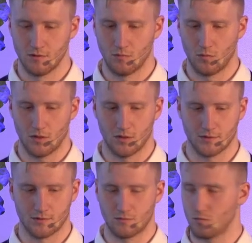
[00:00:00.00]

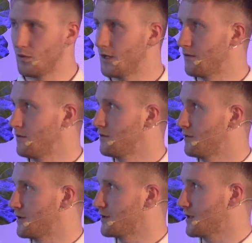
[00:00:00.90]
was where
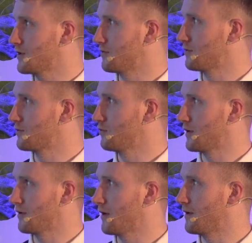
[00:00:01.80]
transactions were
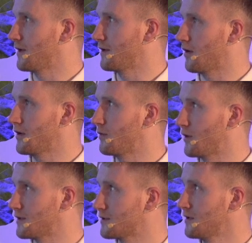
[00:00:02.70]
done at a higher
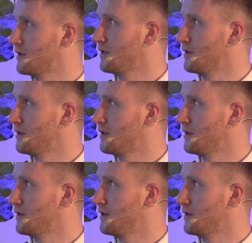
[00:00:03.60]
price.